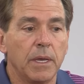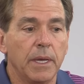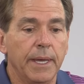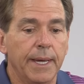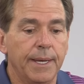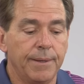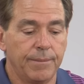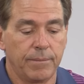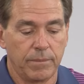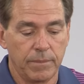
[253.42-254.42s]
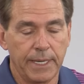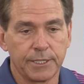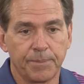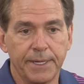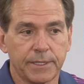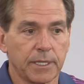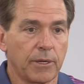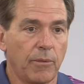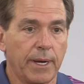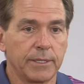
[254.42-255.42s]
And that's
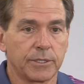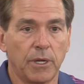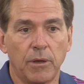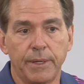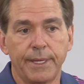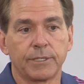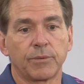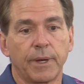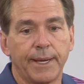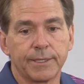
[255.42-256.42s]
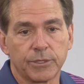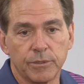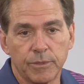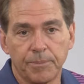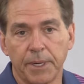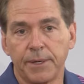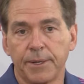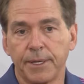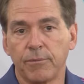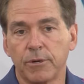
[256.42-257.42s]
basically what I saw, and that's what I assumed the
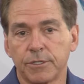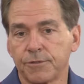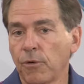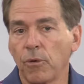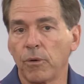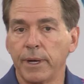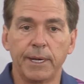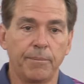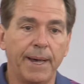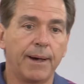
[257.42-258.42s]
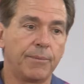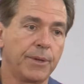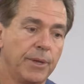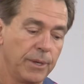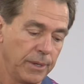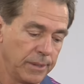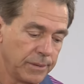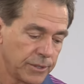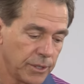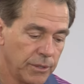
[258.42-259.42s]
penalty was for and about.
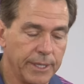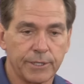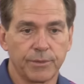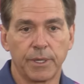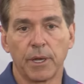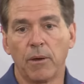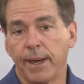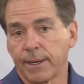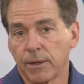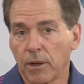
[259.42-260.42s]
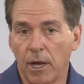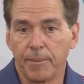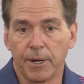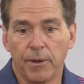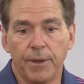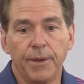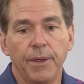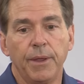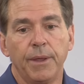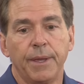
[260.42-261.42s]
So that's really all I can comment on.
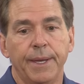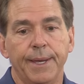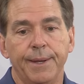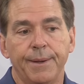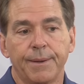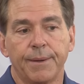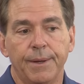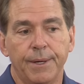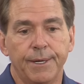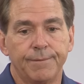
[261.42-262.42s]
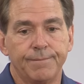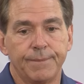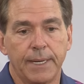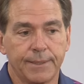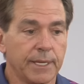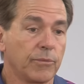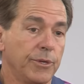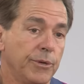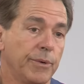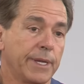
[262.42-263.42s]
And I think
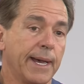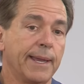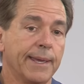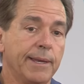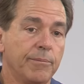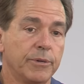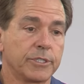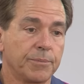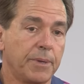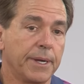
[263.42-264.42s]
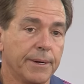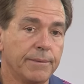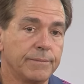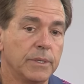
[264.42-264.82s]
when you retaliate and push a player,